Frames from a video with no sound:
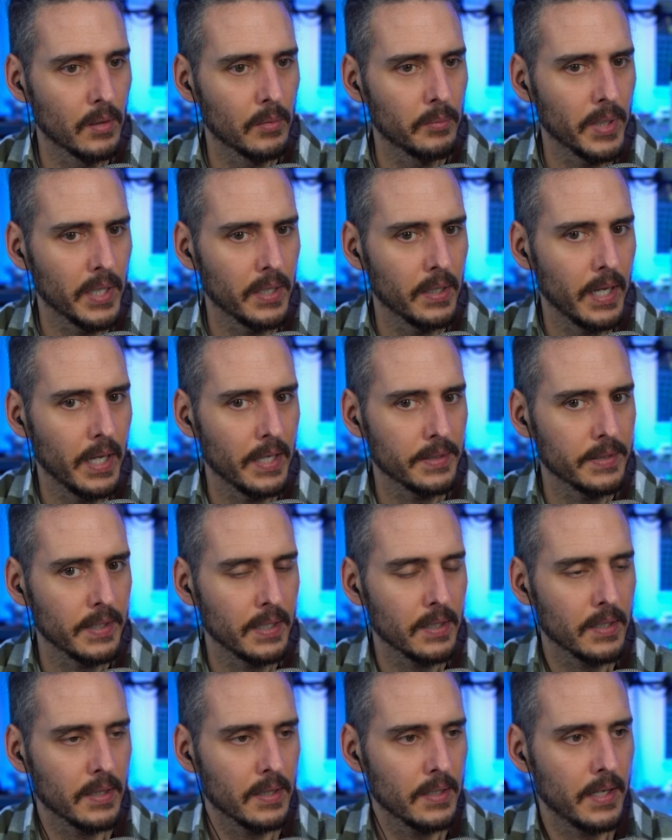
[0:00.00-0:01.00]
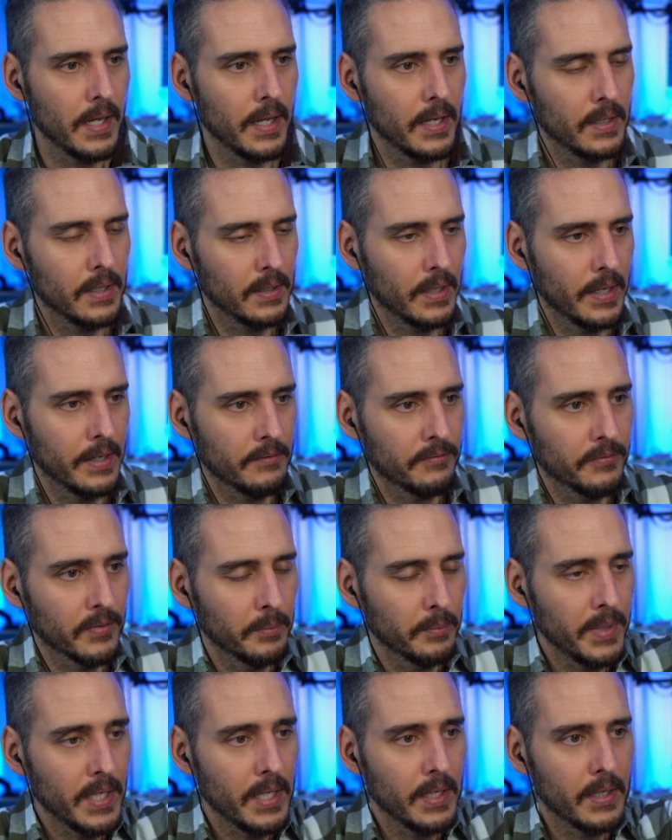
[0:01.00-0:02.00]
But at the end of the day, like for
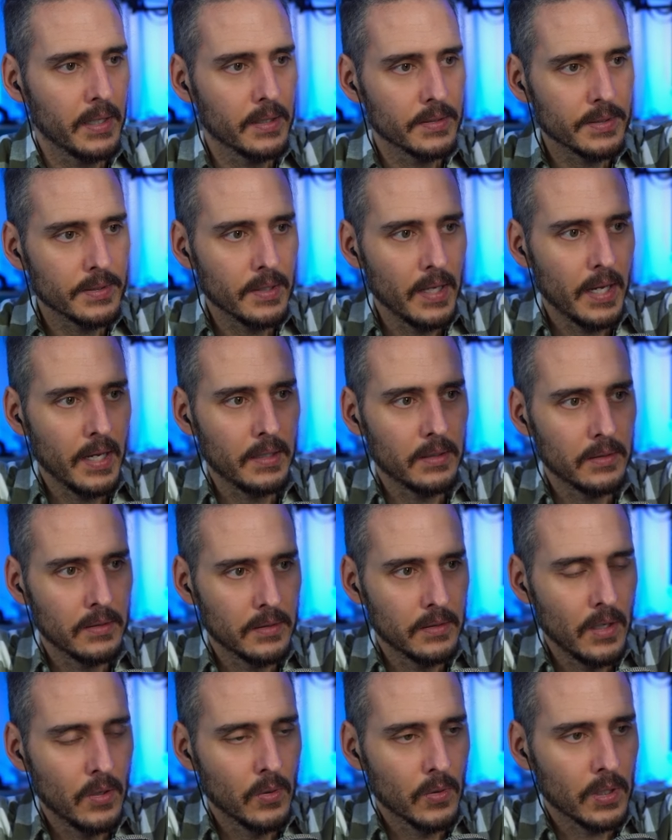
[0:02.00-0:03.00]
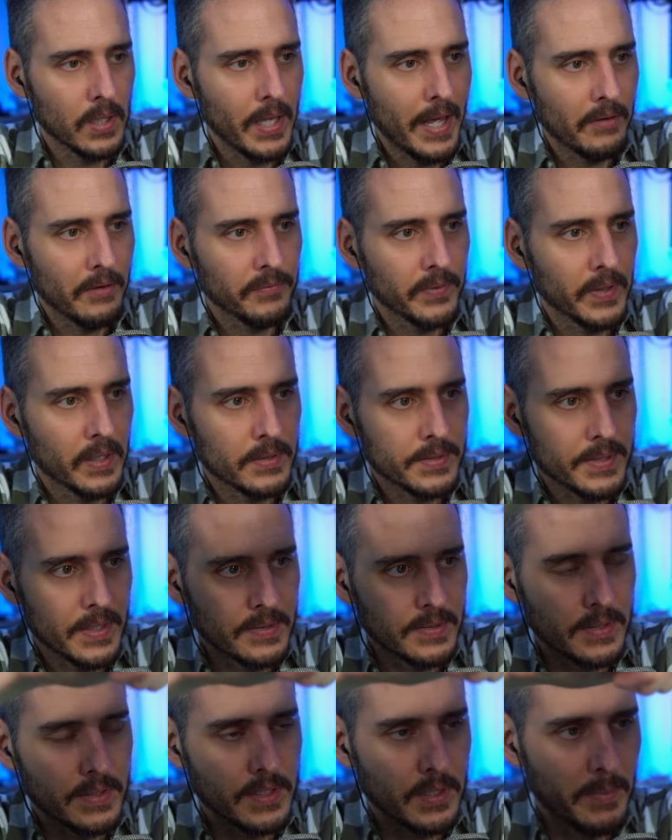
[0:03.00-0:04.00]
me, it's like, no, Cloudflare
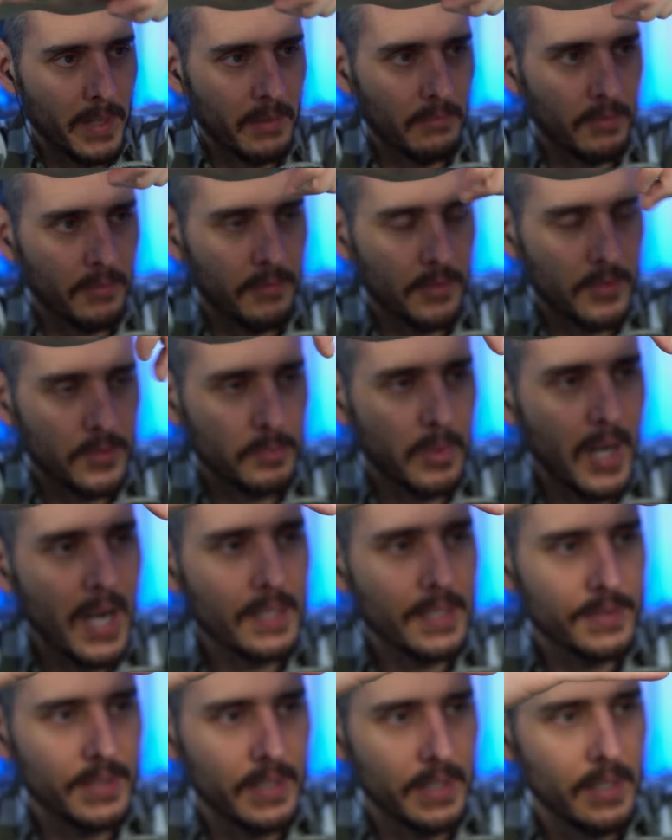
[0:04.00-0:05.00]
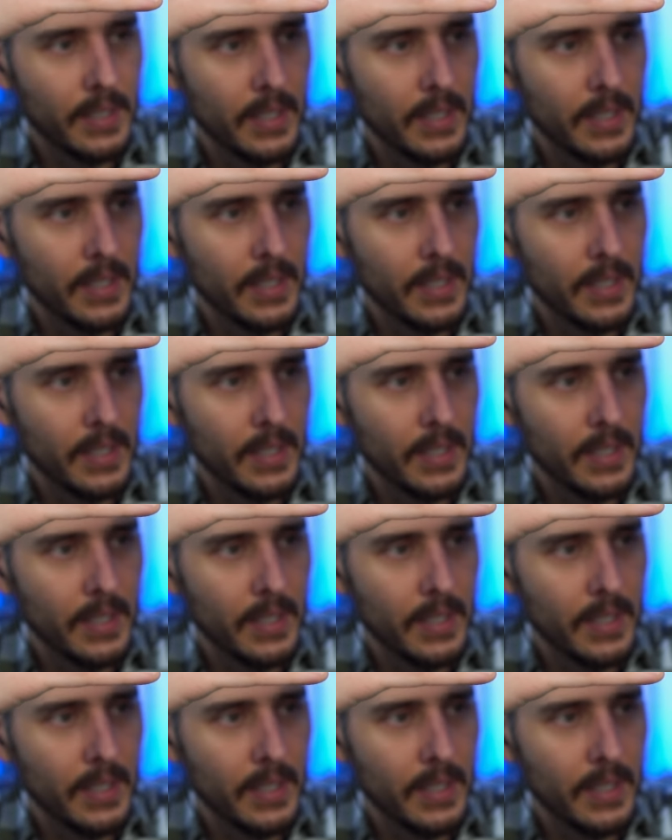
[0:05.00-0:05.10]
sends it to my reverse proxy,